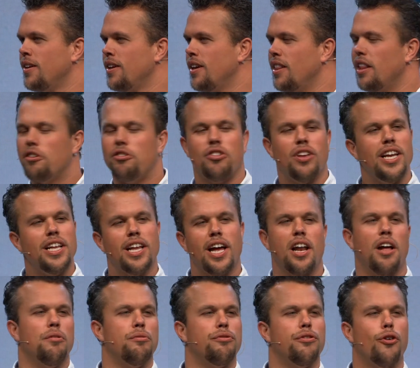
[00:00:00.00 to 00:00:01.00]
And the scene that
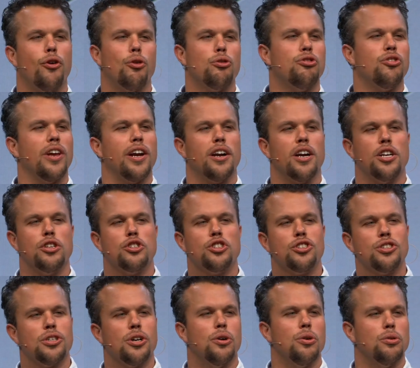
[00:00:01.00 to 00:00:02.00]
unfolds there is
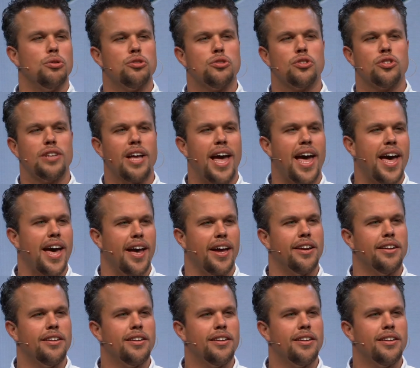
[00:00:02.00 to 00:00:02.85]
so sad.